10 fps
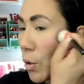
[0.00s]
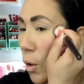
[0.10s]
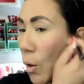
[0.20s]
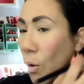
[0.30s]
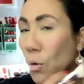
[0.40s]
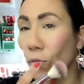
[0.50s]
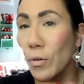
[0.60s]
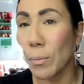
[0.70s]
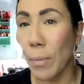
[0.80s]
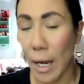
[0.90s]
over
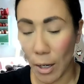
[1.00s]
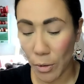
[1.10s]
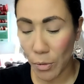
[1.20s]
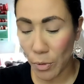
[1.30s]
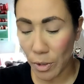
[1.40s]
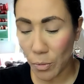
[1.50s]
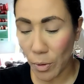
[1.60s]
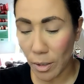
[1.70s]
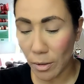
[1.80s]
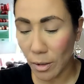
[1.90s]
powder really well.
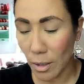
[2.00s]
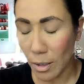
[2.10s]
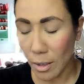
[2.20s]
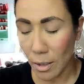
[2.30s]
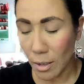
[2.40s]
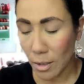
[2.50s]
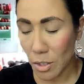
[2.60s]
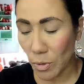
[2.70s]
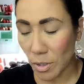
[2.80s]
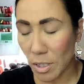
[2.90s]
I actually want
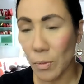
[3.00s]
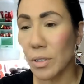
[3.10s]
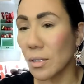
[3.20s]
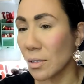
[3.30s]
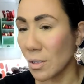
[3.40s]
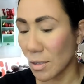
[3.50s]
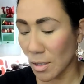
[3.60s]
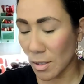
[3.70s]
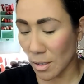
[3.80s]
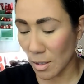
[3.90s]
to see what this
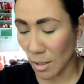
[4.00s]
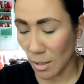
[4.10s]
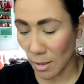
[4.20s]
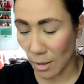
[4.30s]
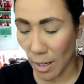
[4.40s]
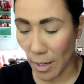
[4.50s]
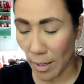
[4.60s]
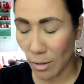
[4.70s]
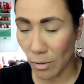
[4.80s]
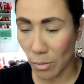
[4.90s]
consistency is like
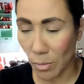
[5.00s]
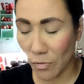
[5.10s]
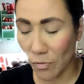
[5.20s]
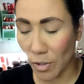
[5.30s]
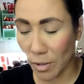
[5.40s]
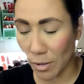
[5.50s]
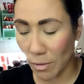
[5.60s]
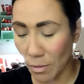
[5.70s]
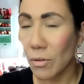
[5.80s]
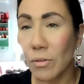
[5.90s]
on my finger.
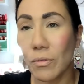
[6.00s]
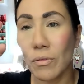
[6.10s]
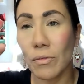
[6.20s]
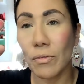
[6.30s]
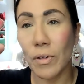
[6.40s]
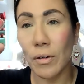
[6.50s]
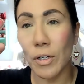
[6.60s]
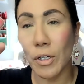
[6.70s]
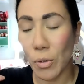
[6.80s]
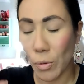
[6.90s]
Very
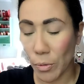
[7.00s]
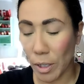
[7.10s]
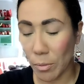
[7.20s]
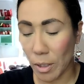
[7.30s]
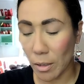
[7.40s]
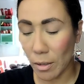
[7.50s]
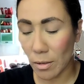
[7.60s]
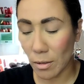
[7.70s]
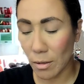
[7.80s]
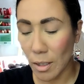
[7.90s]
creamy. It's a
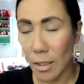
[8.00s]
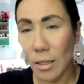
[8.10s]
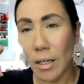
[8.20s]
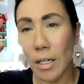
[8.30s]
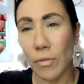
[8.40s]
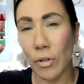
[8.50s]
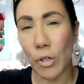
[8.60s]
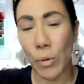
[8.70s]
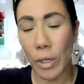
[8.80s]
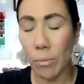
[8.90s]
kind of a
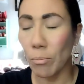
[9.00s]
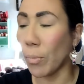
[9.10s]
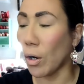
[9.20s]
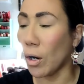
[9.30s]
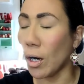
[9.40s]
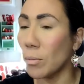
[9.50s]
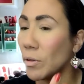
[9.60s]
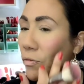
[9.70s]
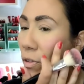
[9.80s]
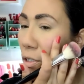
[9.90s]
cream balm
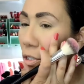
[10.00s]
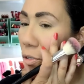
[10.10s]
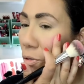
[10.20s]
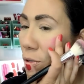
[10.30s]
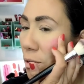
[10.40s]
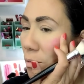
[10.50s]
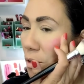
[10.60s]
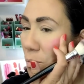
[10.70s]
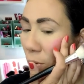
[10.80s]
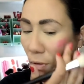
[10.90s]
finish to it. Just
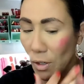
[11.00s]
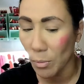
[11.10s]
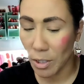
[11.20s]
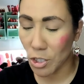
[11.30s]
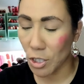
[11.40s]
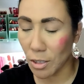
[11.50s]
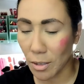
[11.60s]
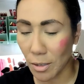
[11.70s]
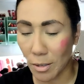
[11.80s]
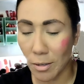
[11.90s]
put that on my cheek and
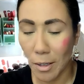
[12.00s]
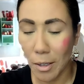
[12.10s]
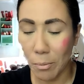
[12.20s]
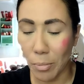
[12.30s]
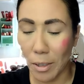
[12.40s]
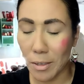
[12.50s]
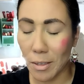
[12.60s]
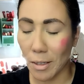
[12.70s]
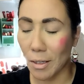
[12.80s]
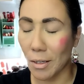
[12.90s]
then blend it
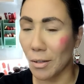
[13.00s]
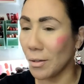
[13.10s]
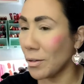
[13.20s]
in